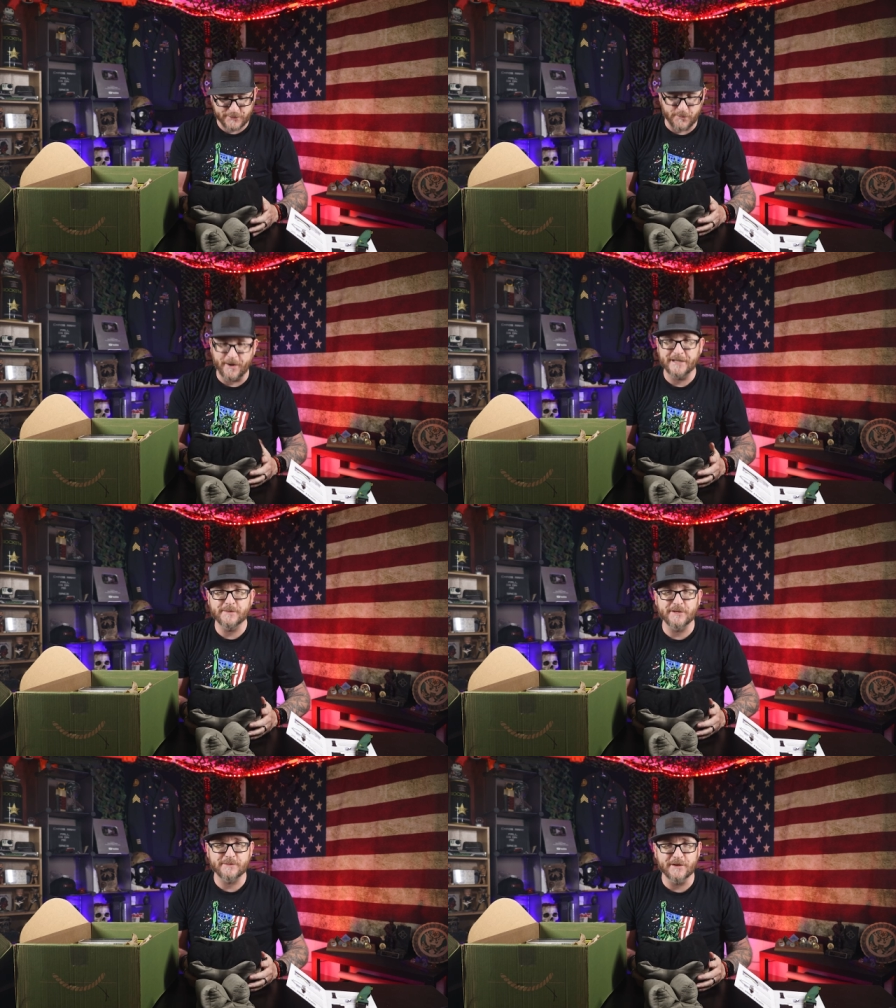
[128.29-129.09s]
this
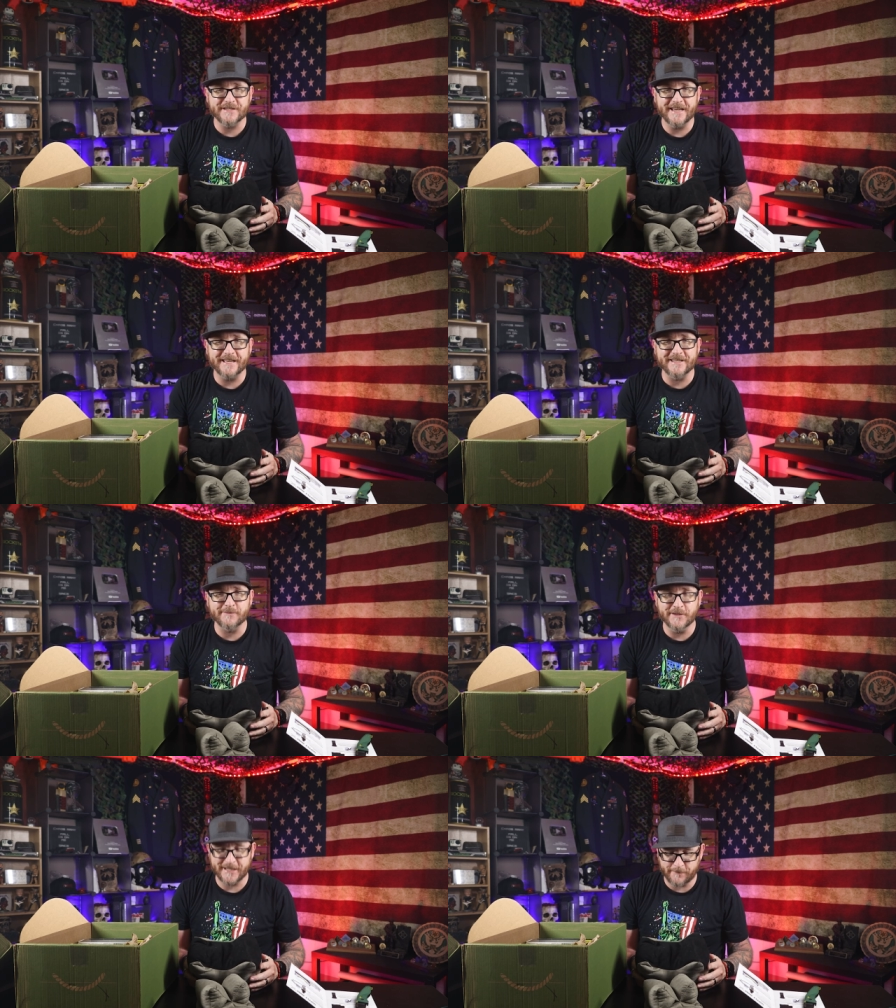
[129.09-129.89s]
reminds me it smells like? It
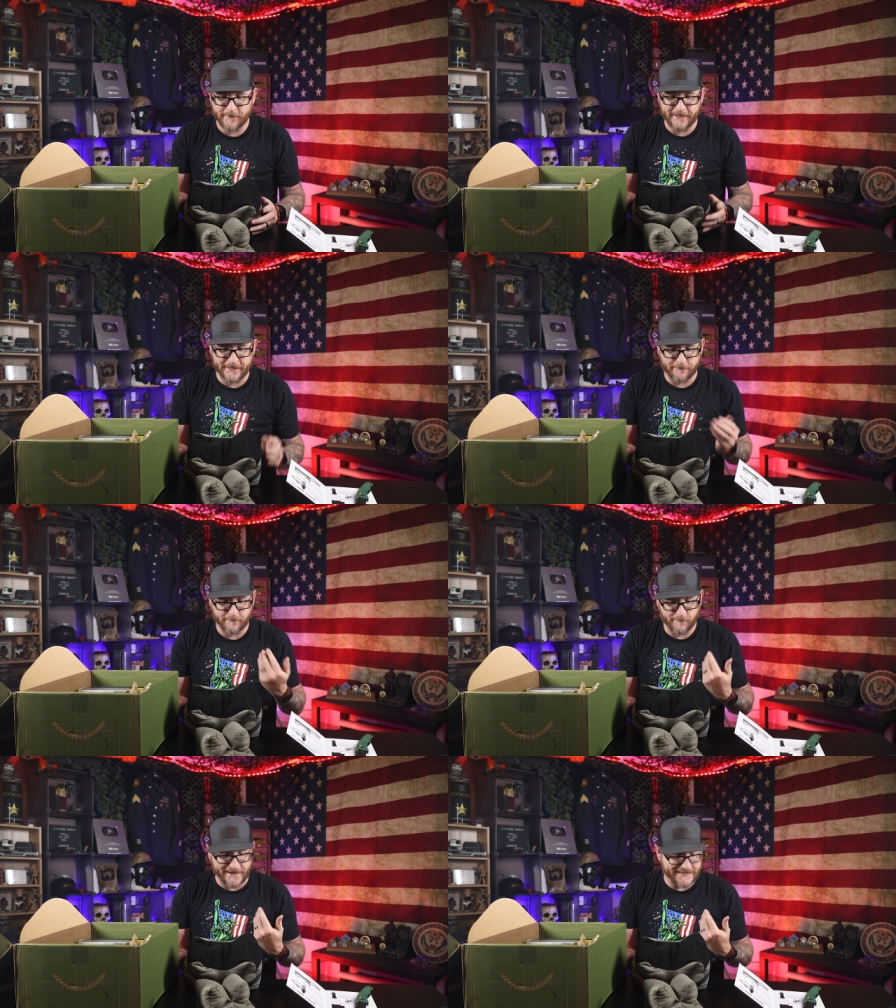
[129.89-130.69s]
smells like my
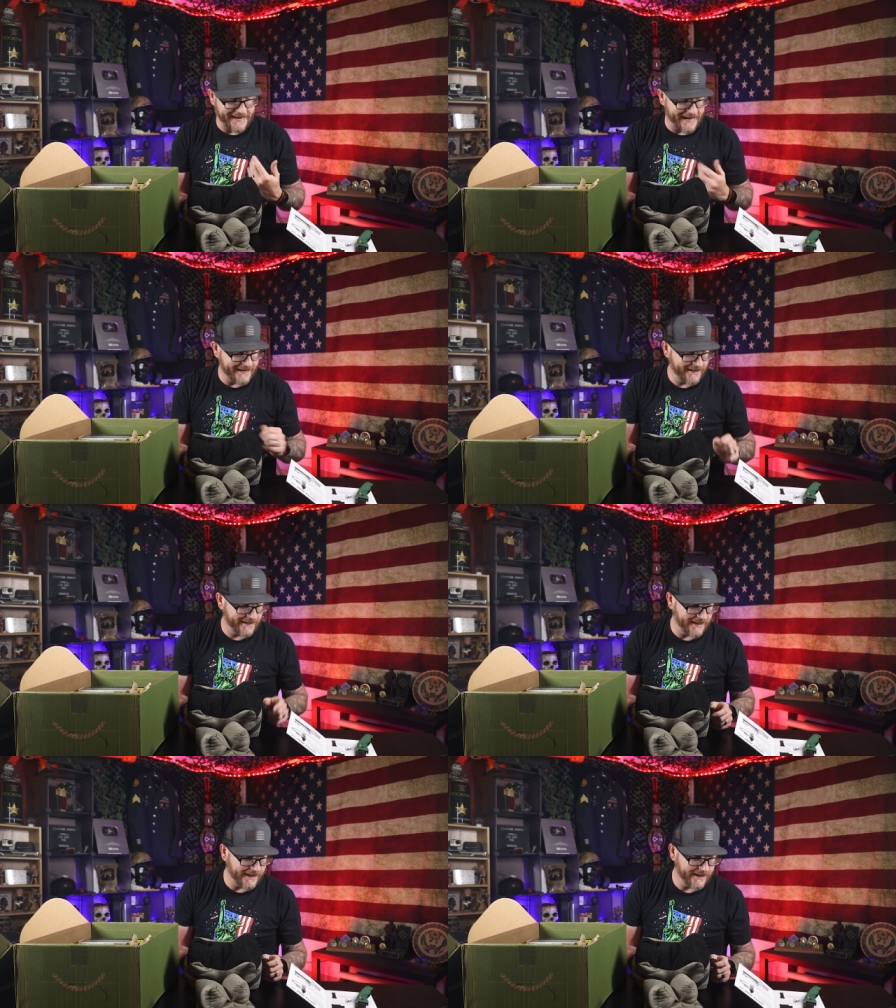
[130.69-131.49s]
like my dad,
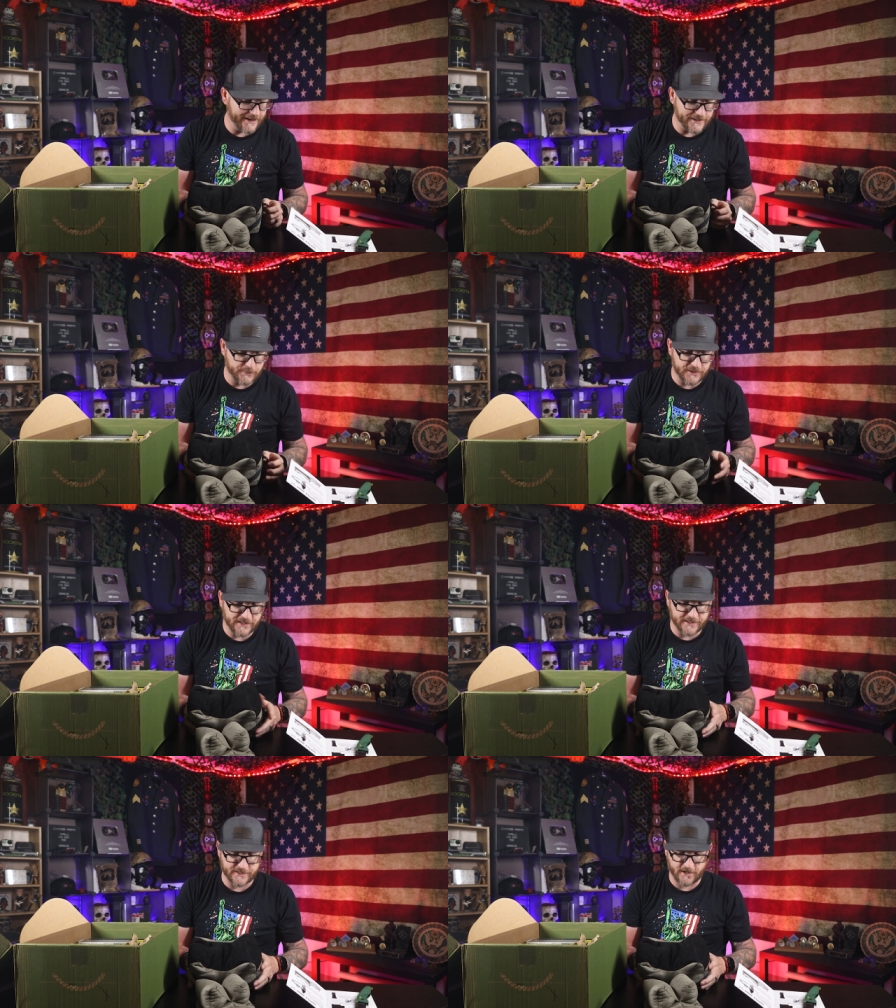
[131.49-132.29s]
he uh, smokes a lot of